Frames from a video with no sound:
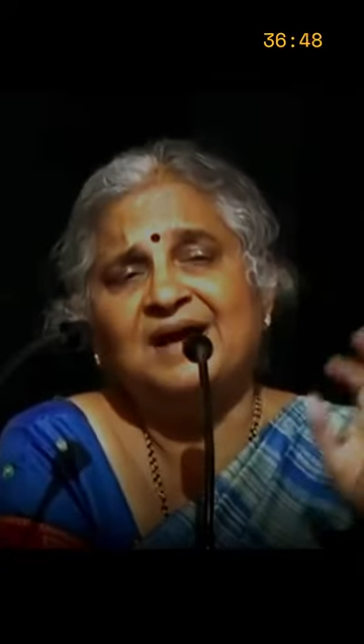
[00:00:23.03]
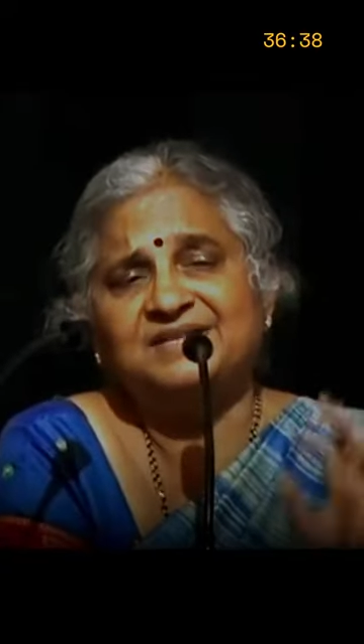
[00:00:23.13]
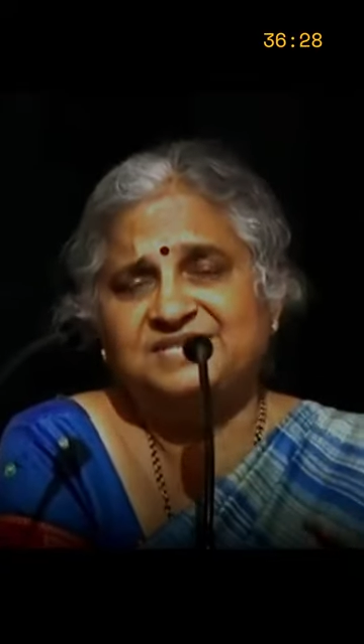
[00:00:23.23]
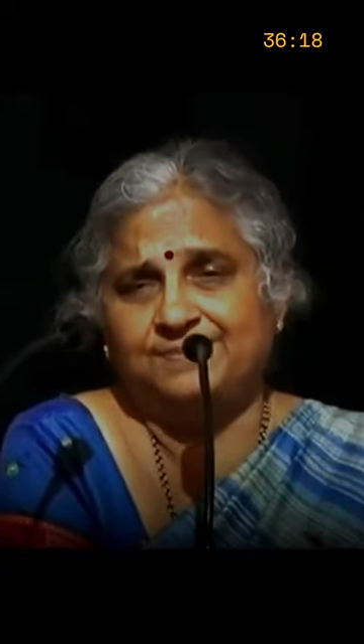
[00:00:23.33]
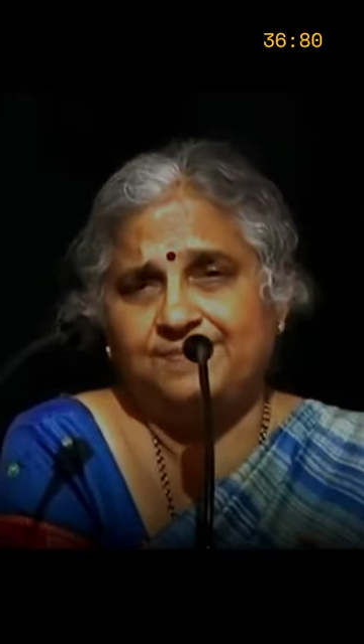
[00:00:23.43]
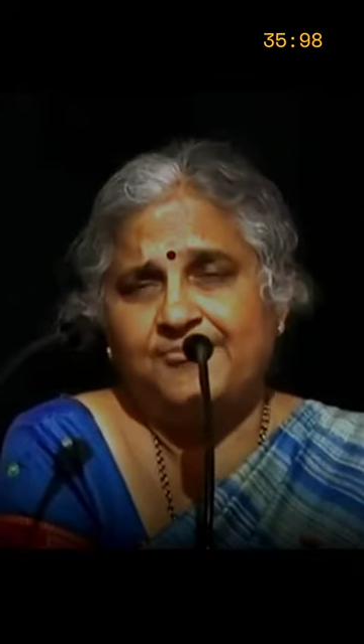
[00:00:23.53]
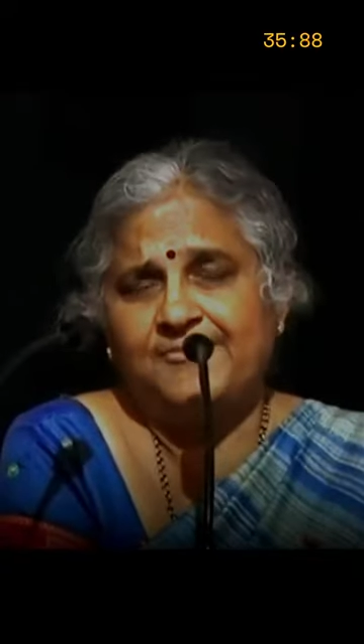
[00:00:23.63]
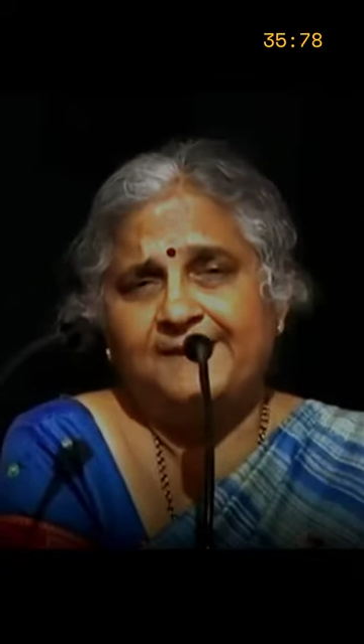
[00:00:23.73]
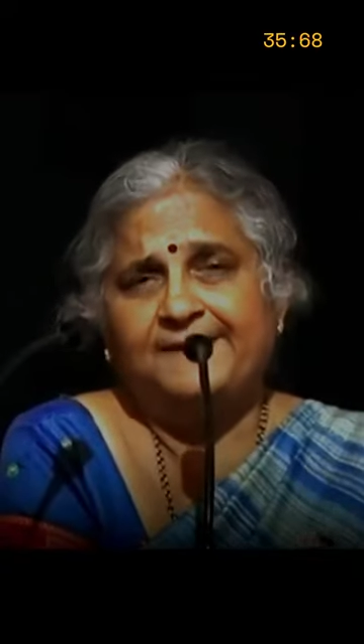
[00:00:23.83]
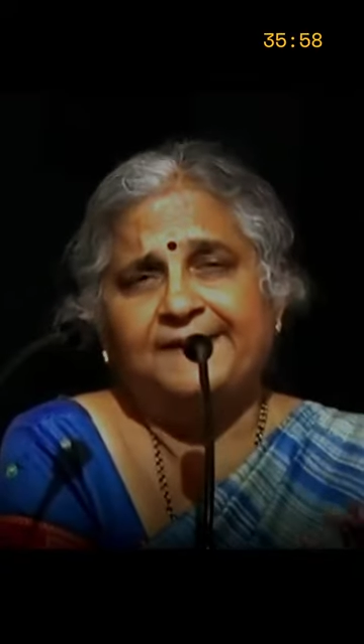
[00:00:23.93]
rajyam,
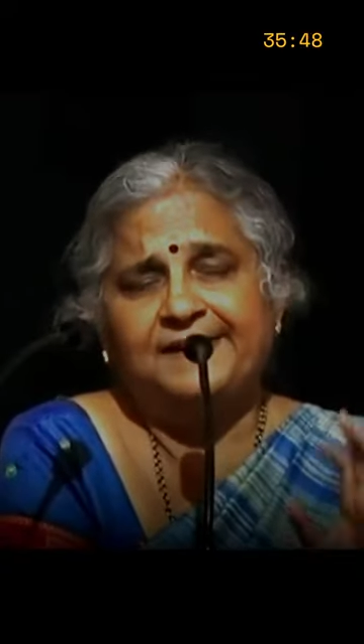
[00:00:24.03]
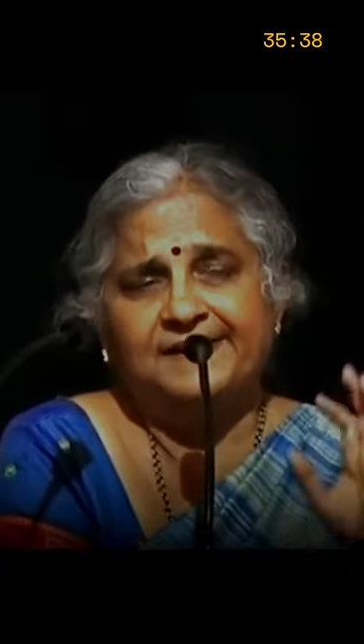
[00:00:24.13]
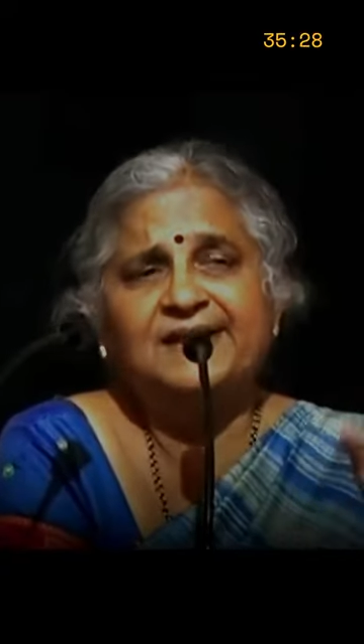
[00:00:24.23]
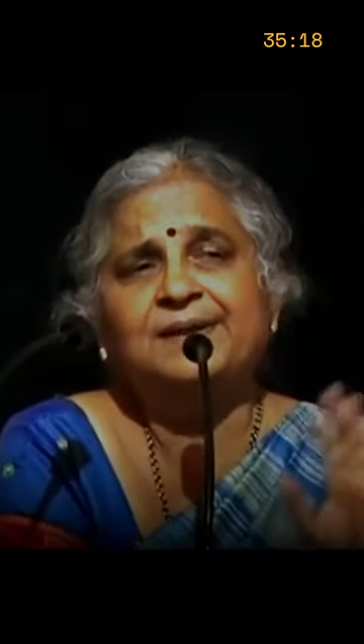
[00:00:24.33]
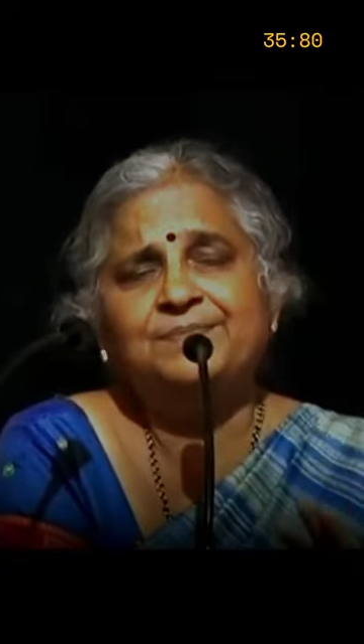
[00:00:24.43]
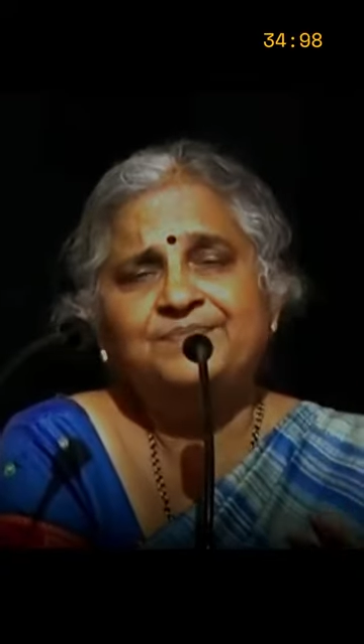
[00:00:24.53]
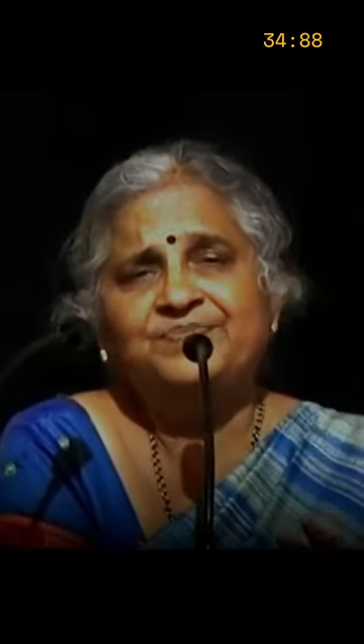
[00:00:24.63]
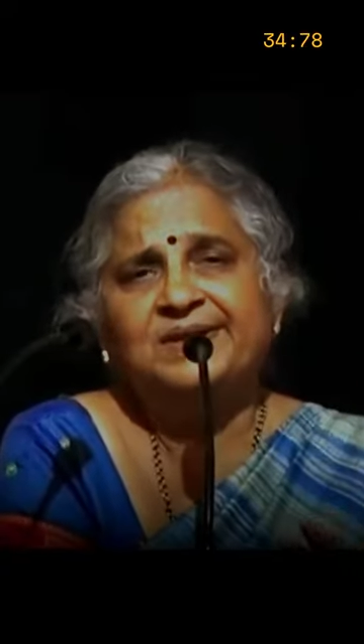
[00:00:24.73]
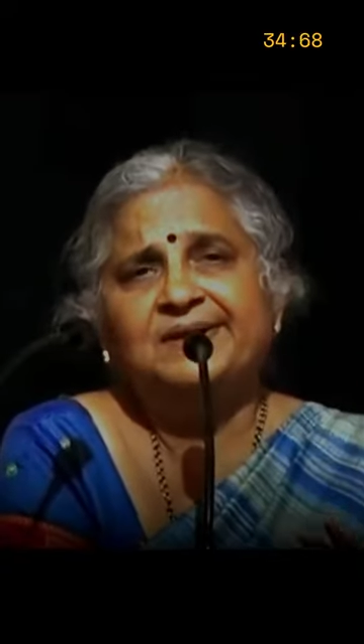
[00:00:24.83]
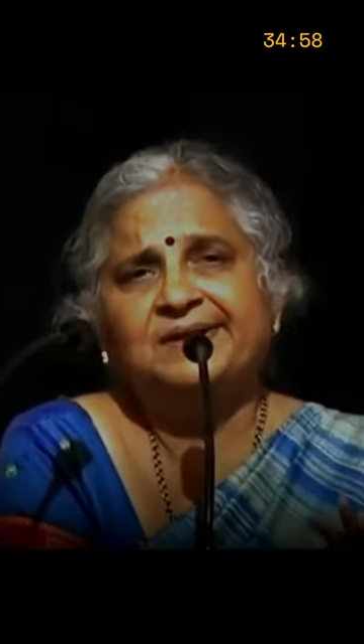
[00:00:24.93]
na dhanam,
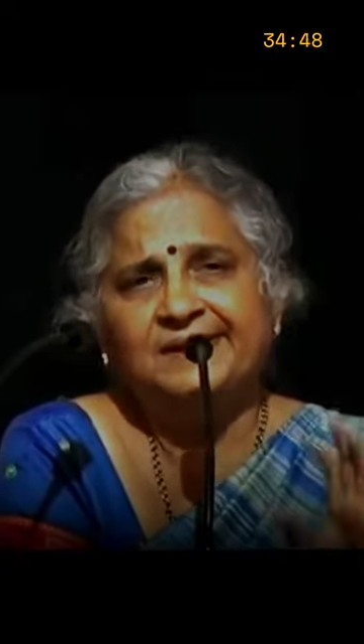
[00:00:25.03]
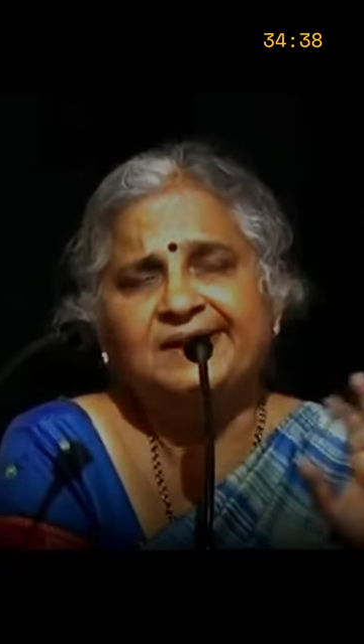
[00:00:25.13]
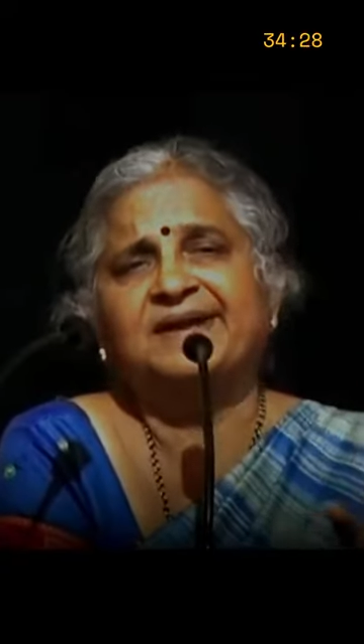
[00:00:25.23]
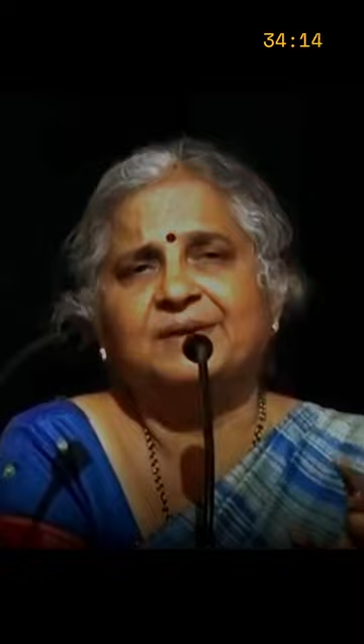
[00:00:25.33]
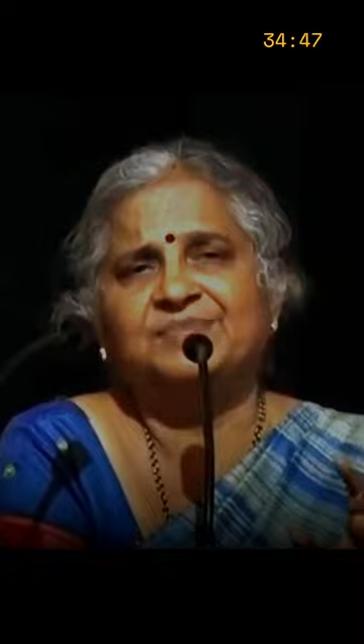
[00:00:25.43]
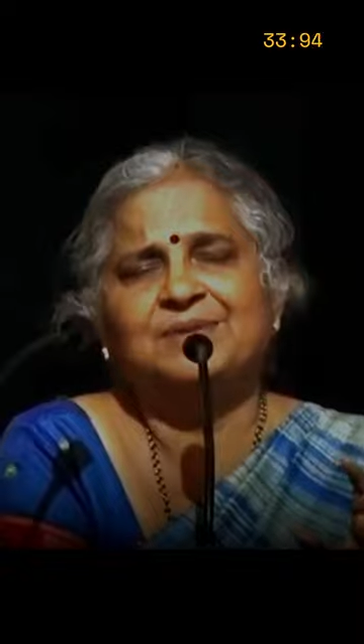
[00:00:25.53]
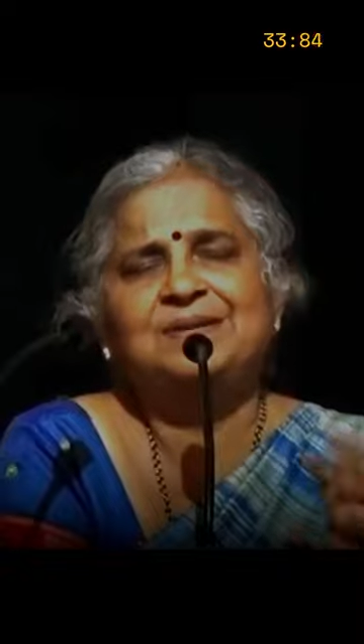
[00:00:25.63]
na kanakam.